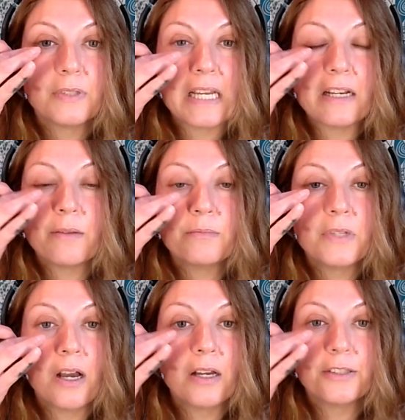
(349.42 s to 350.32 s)
And I'm
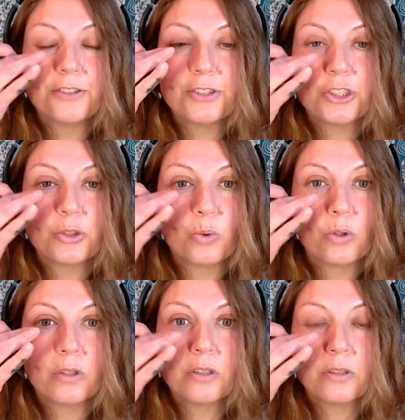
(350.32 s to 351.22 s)
not
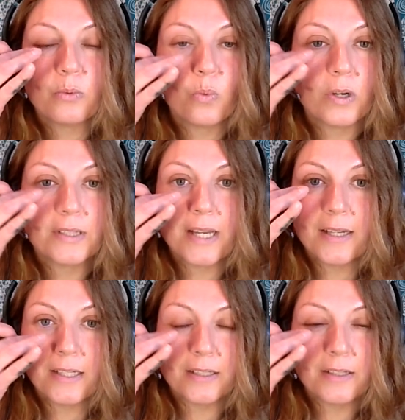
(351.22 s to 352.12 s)
sure what
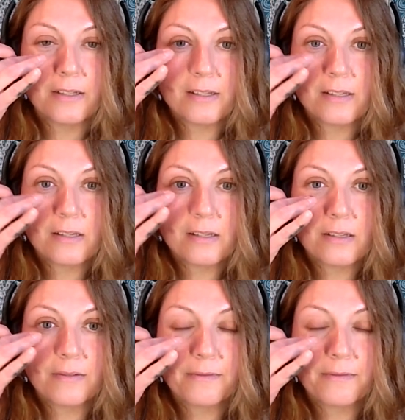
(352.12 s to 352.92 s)
that is,